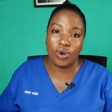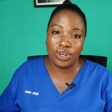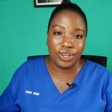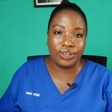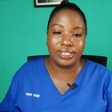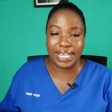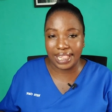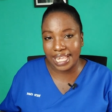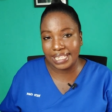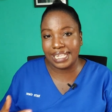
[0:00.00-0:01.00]
onions and
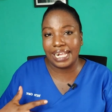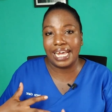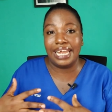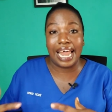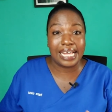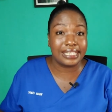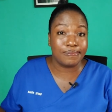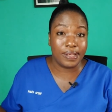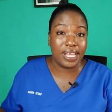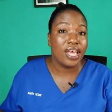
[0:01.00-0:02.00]
things that can last
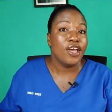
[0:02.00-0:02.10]
me